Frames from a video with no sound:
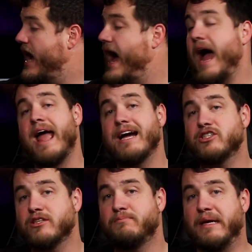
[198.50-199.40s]
I
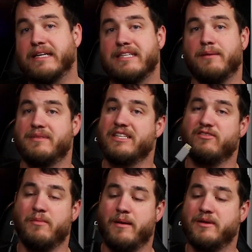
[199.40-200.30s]
actually picked up this
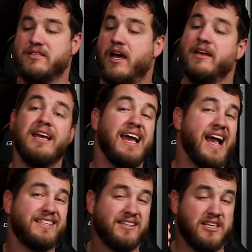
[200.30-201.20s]
from Amazon.
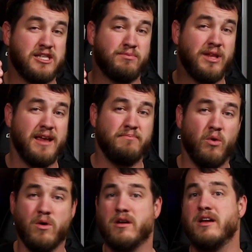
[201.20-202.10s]
It's a
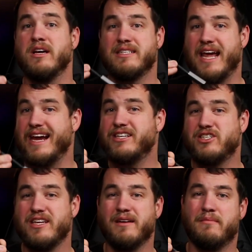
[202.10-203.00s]
DisplayPort to
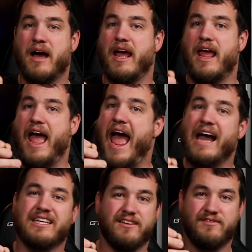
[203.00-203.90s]
HDMI
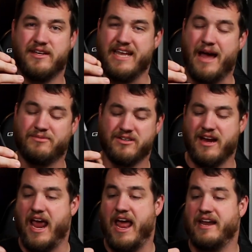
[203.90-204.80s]
active
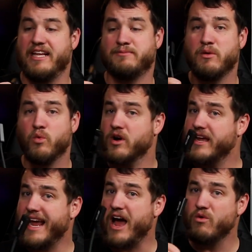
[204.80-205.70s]
adapter, and it's been
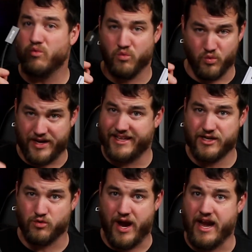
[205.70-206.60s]
working out really
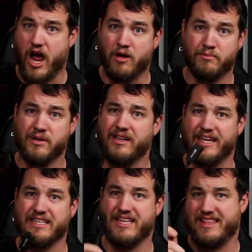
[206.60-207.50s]
great. I'll put a
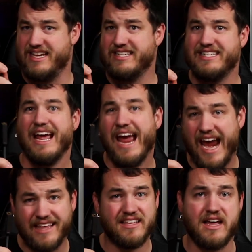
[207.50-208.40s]
link to this
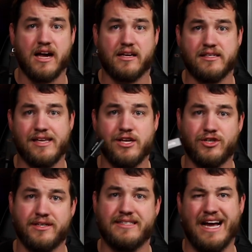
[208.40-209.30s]
and the docking
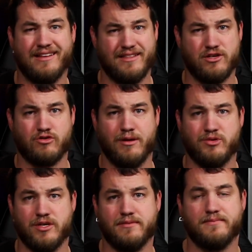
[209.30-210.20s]
station down in the
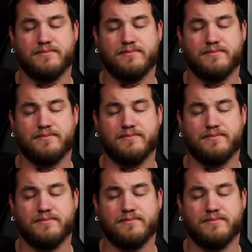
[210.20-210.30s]
description.